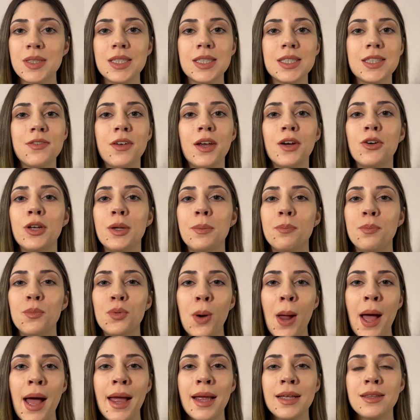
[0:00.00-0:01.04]
It's very
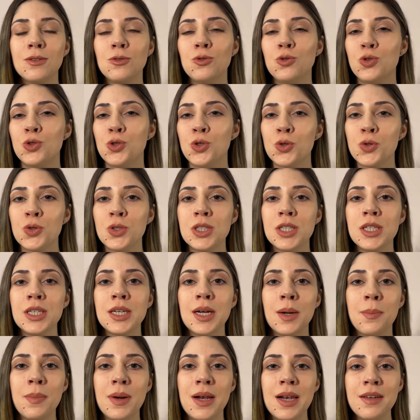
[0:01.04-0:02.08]
bright, juicy,
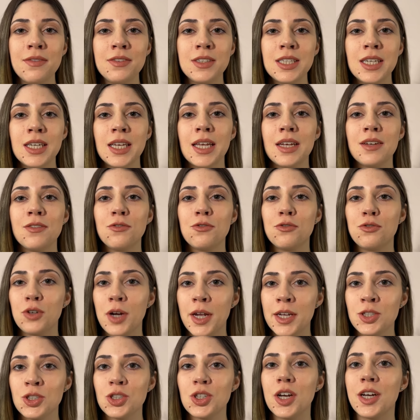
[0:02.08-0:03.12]
uplifting, and
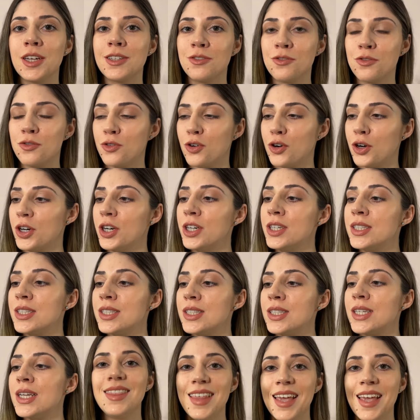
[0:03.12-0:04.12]
fresh at first.